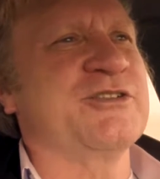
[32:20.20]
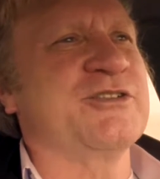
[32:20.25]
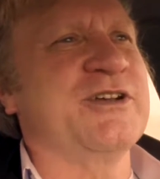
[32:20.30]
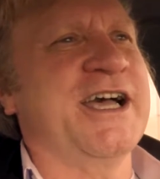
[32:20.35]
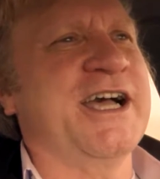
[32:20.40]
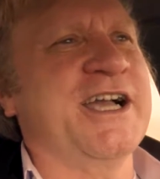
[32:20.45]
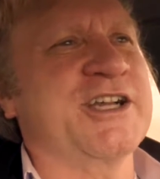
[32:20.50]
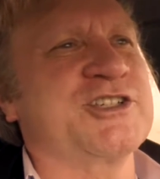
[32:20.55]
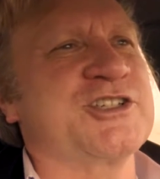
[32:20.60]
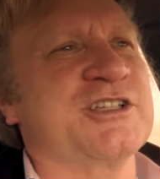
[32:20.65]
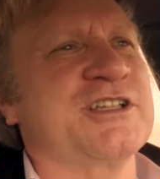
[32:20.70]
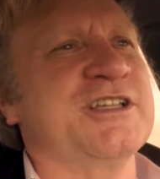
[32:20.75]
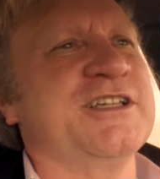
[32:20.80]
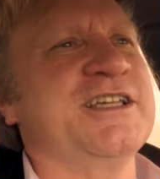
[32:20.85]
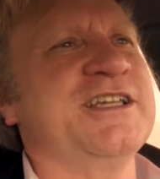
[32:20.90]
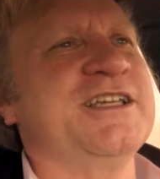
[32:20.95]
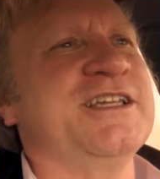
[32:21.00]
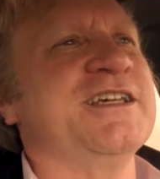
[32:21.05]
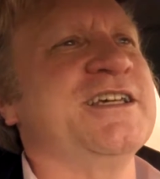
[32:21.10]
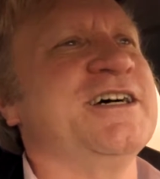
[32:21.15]
to
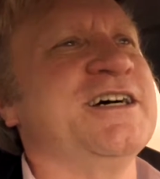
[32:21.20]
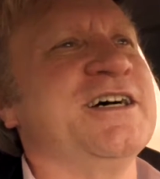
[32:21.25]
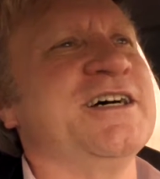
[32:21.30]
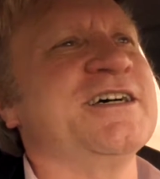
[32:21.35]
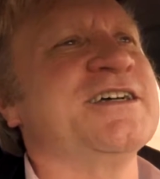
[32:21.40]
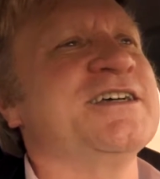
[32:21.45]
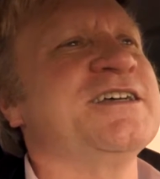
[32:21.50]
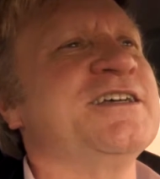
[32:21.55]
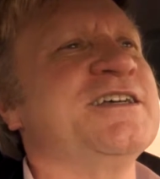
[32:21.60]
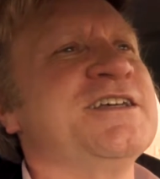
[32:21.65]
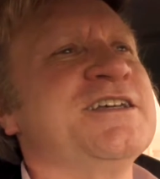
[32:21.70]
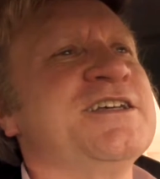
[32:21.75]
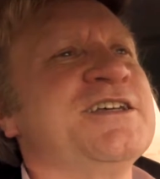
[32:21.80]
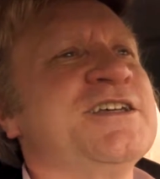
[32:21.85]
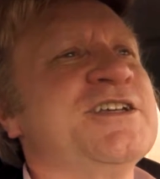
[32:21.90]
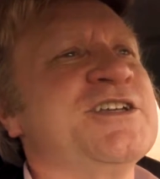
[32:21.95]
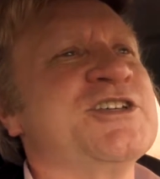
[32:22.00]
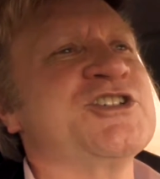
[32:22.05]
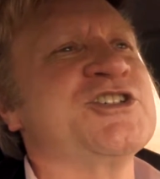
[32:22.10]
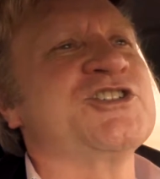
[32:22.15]
actually
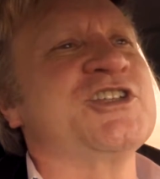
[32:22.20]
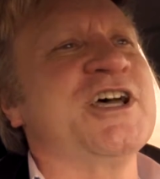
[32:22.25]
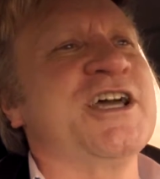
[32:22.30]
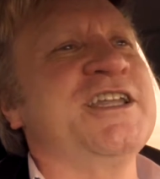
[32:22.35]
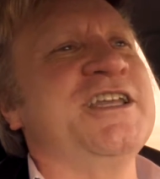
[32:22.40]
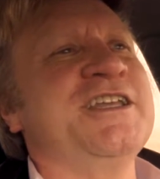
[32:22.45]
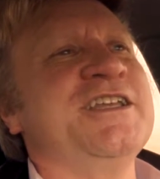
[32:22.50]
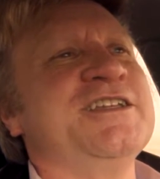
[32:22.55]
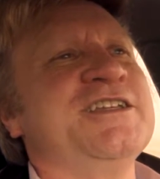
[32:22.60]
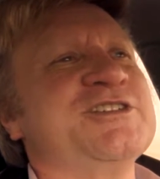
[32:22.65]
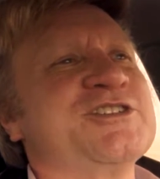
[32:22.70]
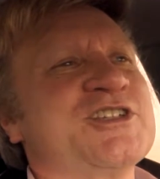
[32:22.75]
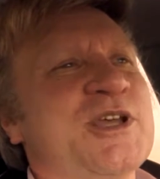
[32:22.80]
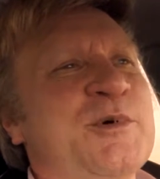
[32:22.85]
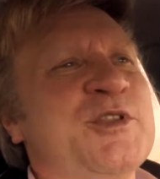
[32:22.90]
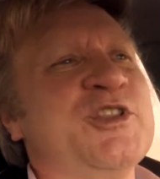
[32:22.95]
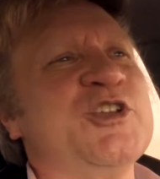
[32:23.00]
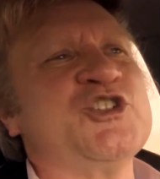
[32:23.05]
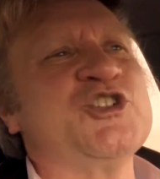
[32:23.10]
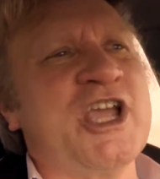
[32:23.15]
study
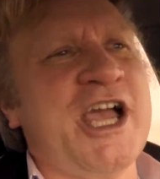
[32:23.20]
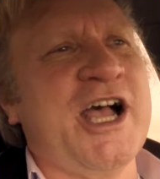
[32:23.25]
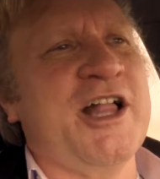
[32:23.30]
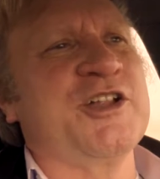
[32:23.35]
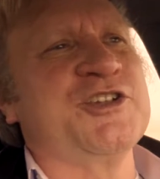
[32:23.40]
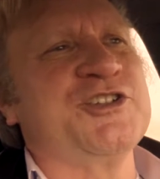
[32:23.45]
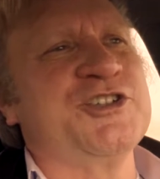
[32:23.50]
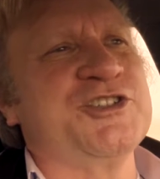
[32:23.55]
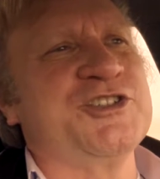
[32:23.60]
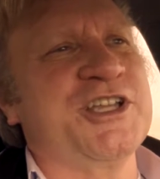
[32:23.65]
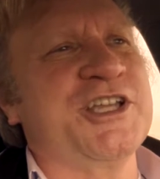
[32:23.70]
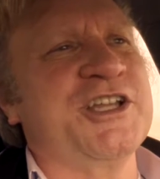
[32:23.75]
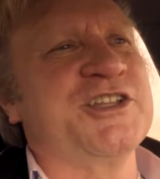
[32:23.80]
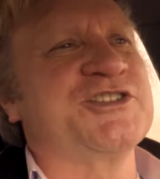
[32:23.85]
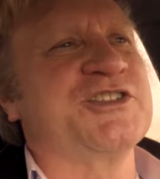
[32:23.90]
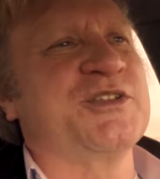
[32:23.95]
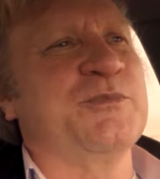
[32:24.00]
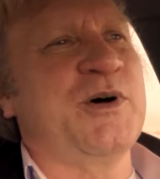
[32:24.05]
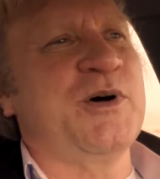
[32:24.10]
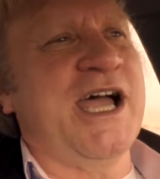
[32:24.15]
some of the challenges
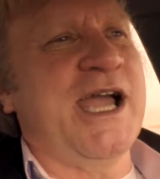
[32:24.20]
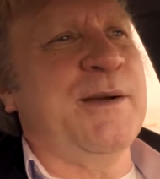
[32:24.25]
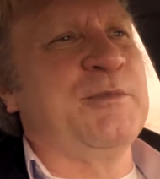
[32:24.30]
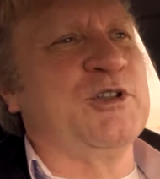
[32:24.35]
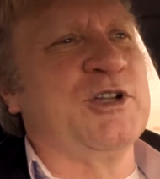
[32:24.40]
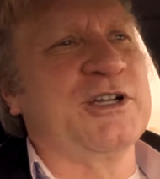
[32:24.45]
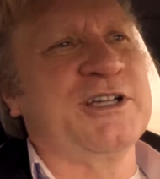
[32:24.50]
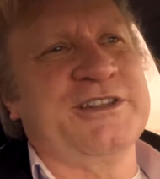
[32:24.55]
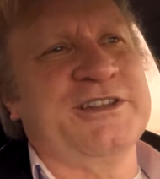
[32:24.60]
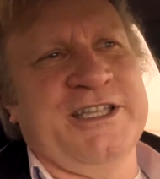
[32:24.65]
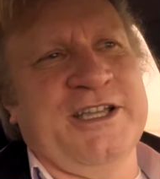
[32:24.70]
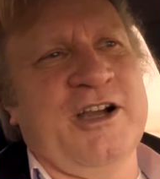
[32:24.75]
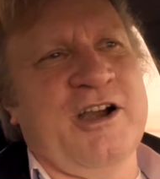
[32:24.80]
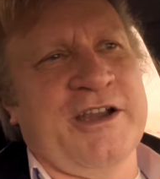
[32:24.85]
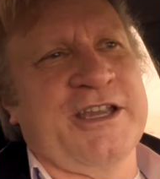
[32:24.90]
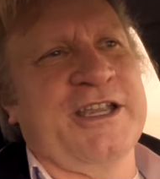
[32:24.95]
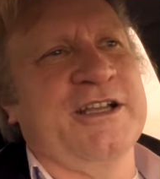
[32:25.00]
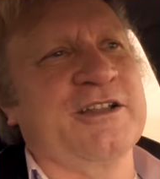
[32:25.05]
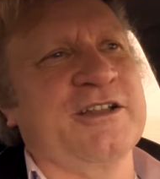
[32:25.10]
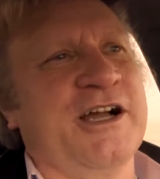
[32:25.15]
against the Bible, look at the
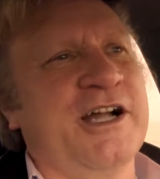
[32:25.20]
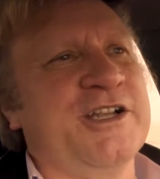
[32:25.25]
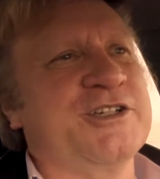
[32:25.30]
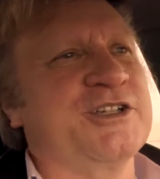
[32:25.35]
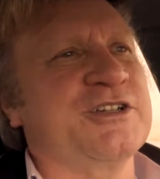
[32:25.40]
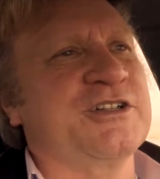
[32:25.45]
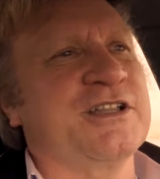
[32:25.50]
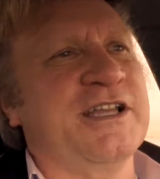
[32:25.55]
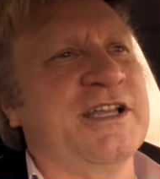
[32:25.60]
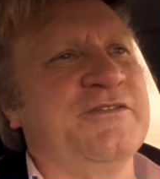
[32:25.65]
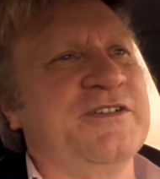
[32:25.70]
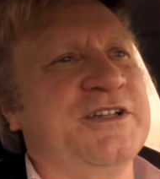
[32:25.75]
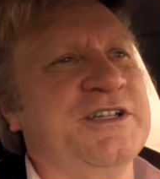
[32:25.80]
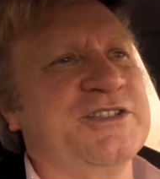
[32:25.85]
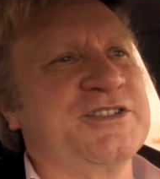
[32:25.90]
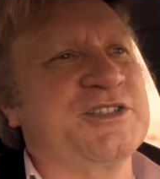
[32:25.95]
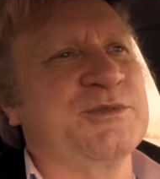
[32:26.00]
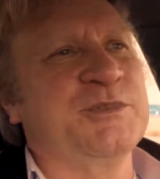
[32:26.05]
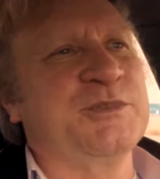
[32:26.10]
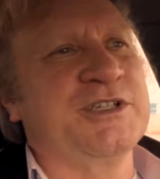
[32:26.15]
archaeological
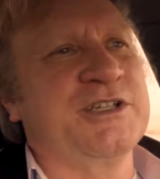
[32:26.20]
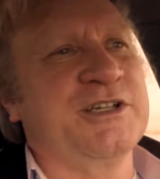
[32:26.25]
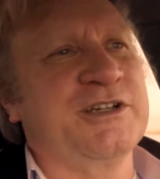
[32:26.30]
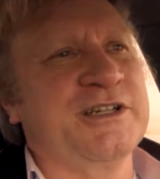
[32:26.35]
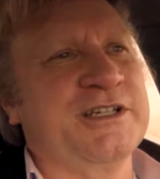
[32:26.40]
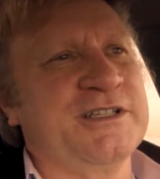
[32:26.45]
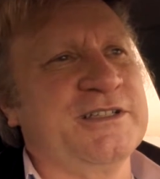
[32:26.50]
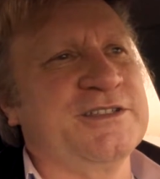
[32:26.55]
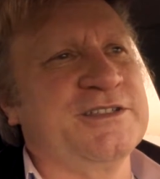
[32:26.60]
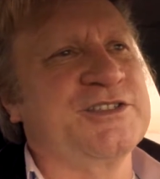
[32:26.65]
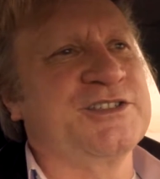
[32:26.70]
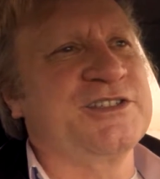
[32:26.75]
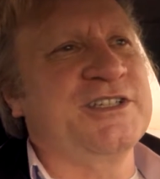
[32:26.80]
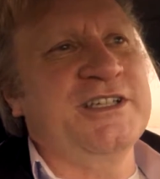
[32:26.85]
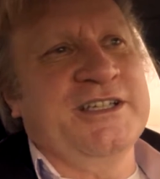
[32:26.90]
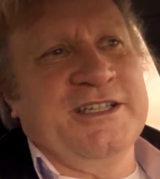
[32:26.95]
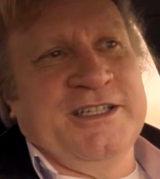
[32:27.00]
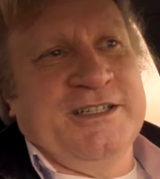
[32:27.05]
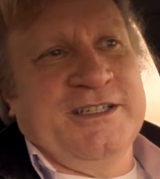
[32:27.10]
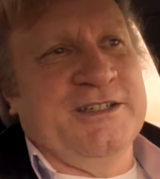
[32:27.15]
evidence and material and
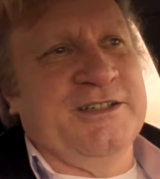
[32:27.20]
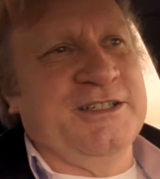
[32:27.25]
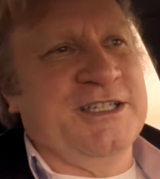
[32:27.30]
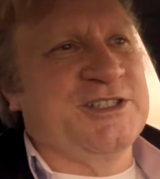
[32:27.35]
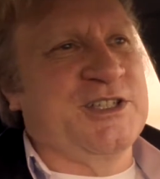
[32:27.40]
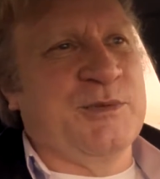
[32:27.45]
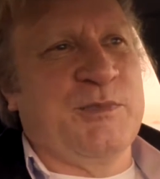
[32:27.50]
see, is